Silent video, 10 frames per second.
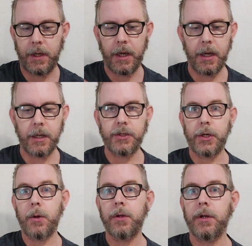and
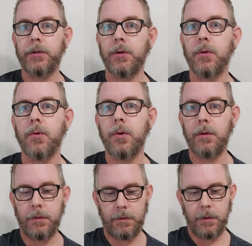show you the tool
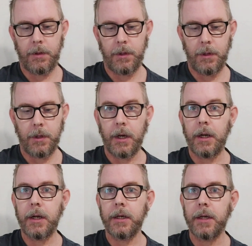
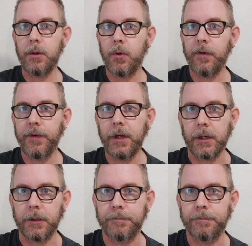and let you know what I think.